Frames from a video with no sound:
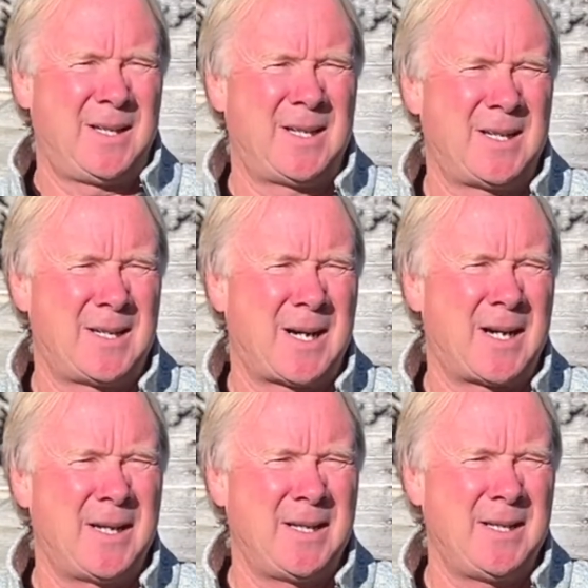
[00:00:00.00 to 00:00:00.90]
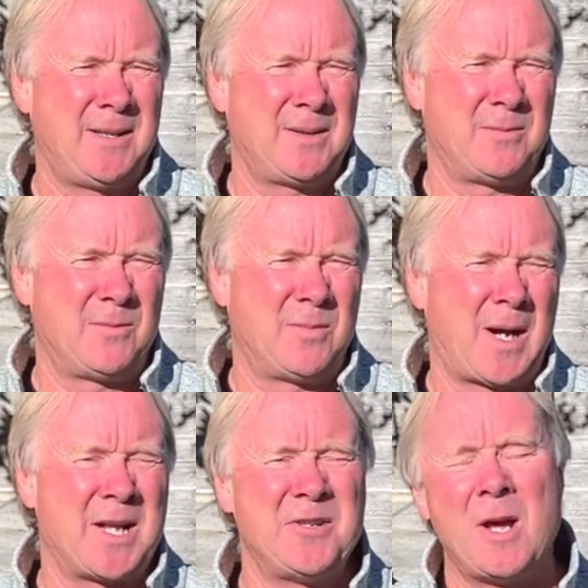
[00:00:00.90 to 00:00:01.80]
I
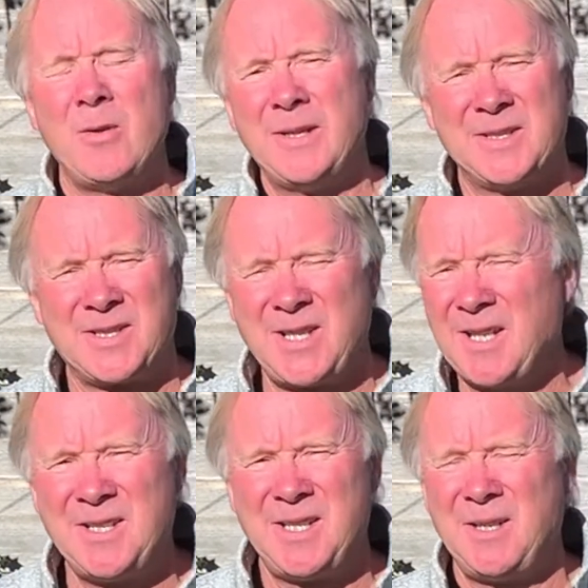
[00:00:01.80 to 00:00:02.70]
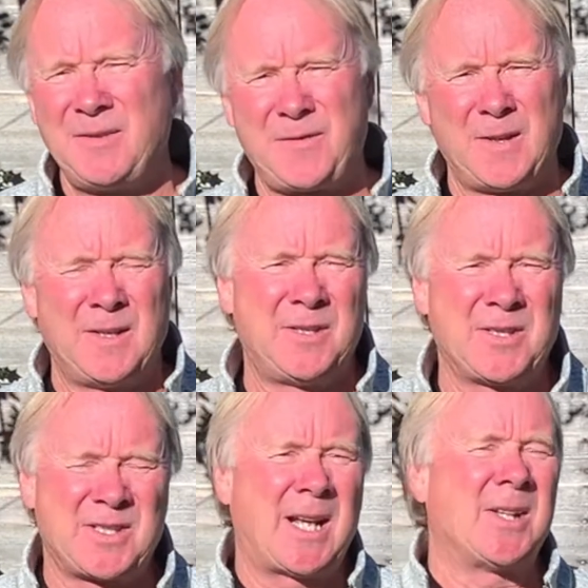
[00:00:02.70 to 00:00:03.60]
had no incentive to
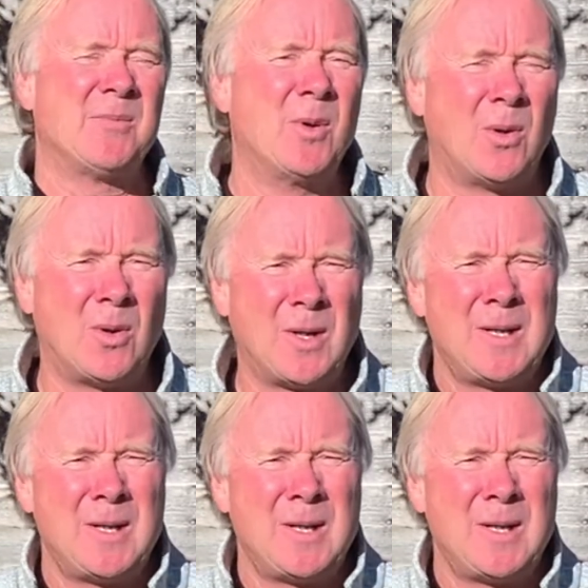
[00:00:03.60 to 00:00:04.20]
sell more.